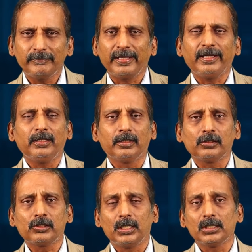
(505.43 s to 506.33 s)
very
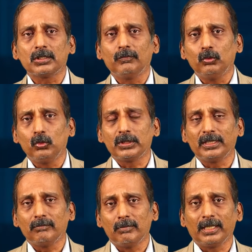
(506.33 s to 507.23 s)
little chance of
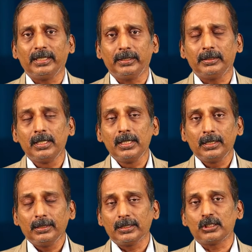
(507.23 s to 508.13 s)
losing money
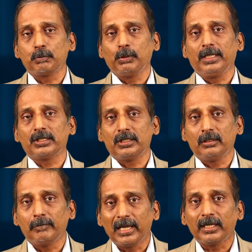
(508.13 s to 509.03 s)
that's placed in
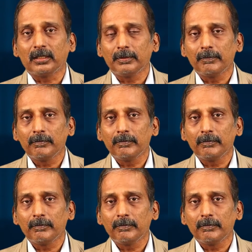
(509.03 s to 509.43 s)
a bank,